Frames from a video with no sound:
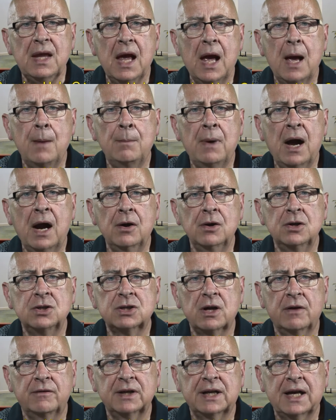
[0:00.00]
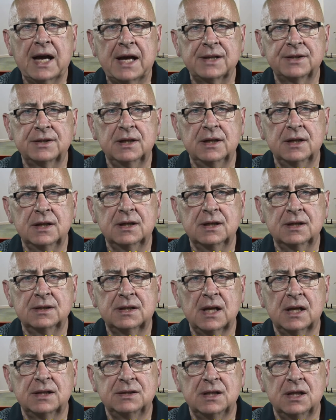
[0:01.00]
a marriage of a Catholic
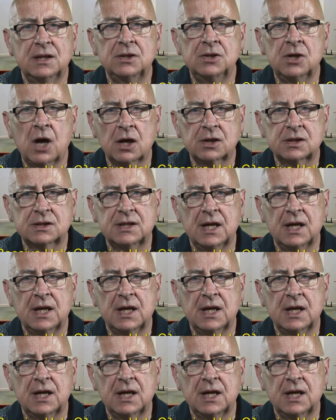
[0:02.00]
that did not